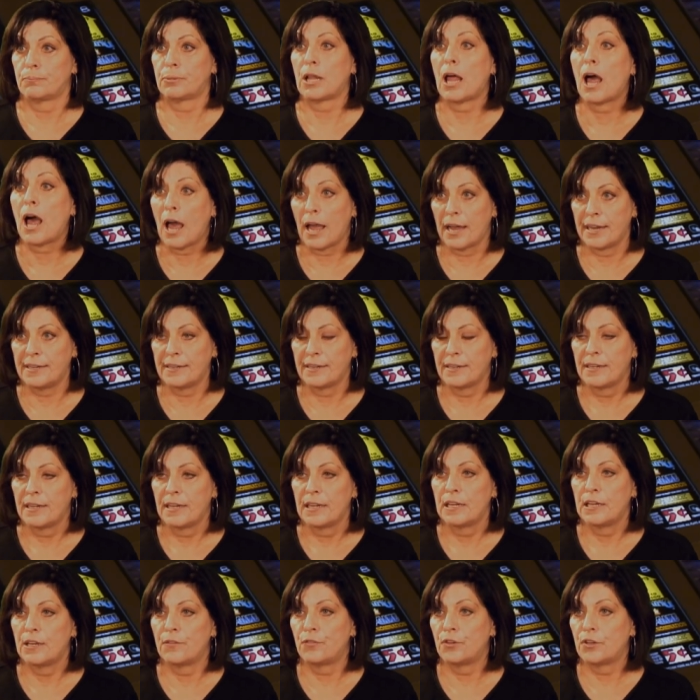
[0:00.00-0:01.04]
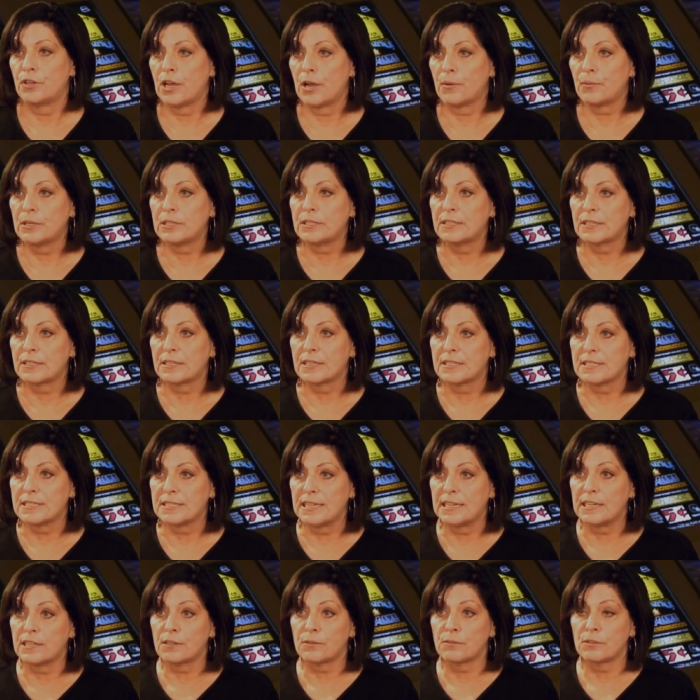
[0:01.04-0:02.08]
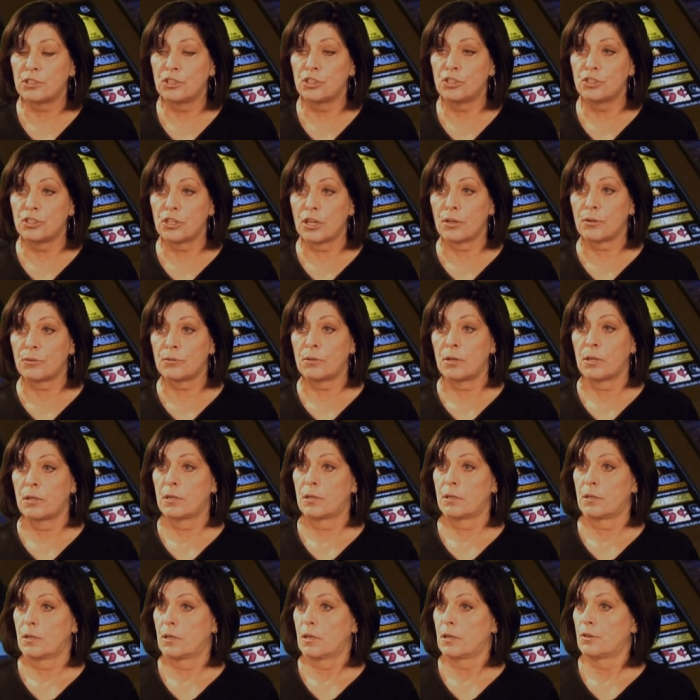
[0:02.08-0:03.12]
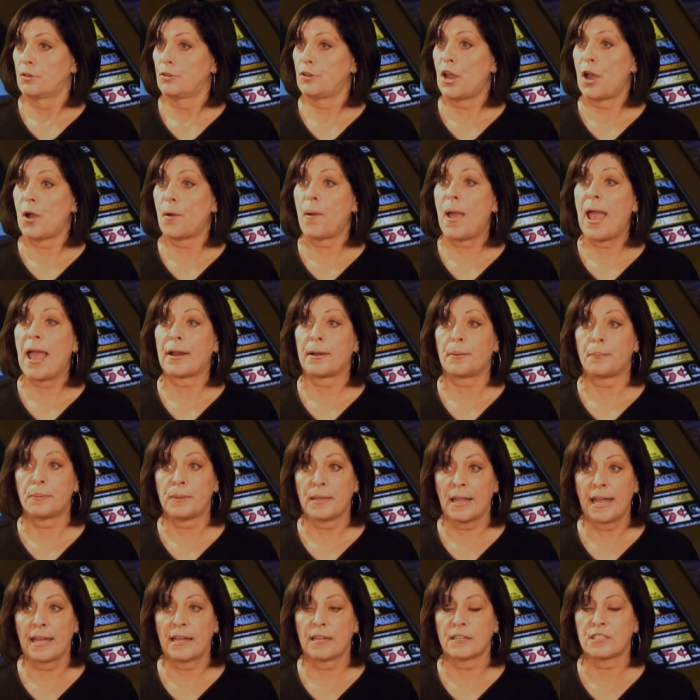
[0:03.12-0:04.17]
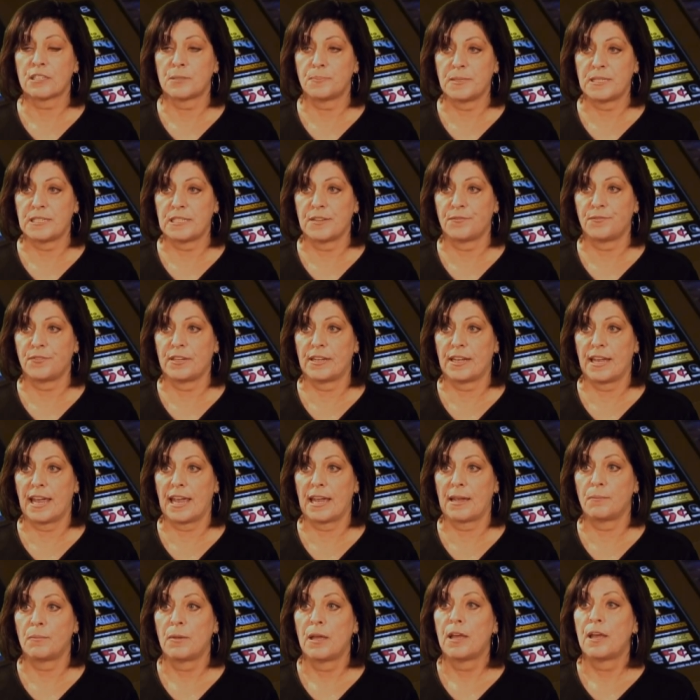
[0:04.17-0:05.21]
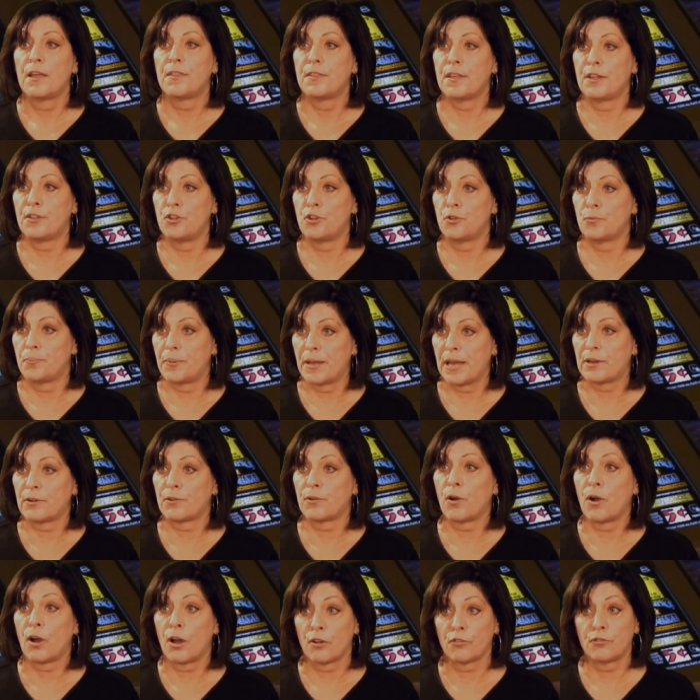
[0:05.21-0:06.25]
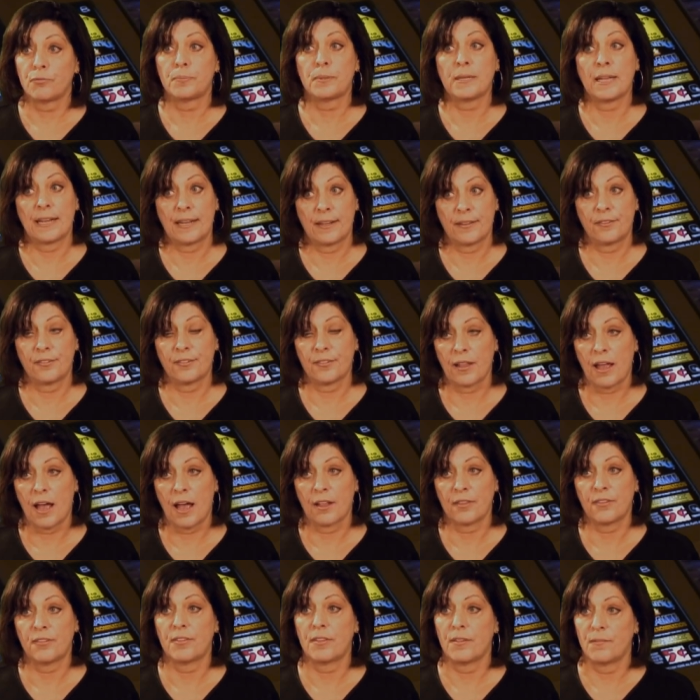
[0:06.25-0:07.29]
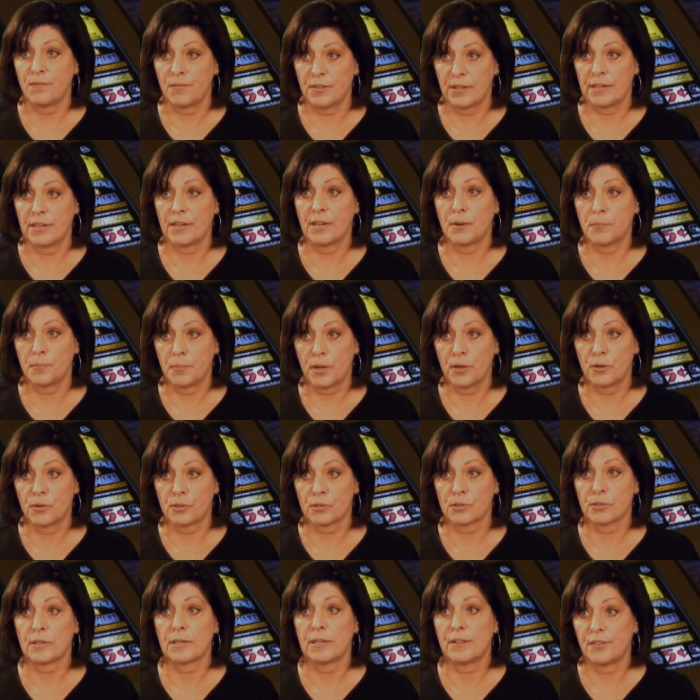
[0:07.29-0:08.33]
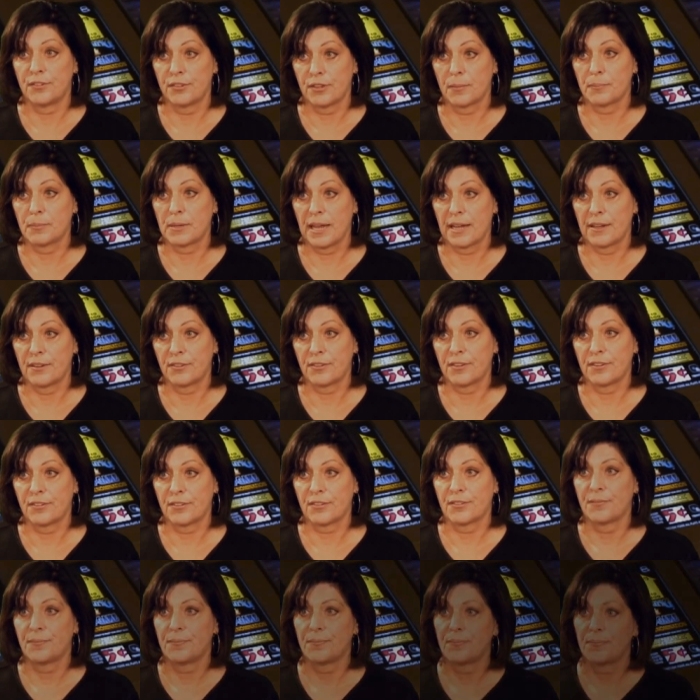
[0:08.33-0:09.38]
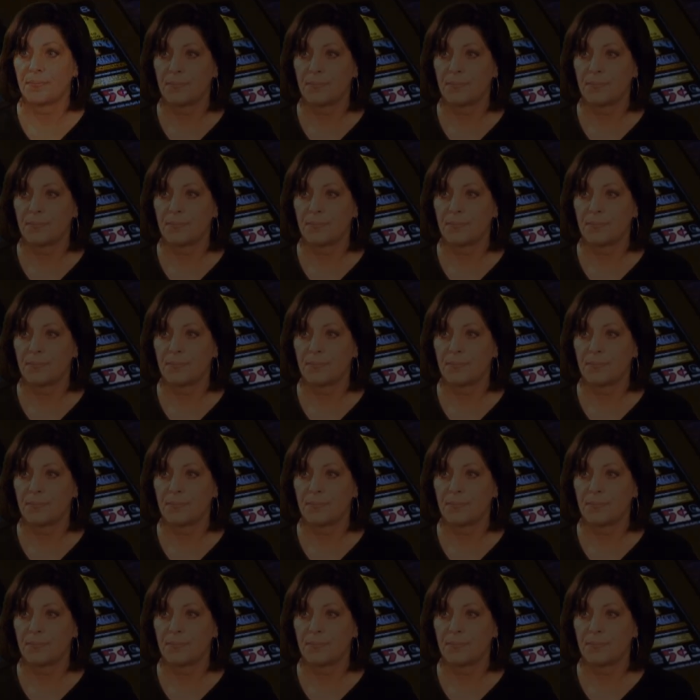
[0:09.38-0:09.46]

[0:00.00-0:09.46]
blind. If you go into a casino and you don't know how to play a specific game, then you're better off playing slots than video poker in some cases.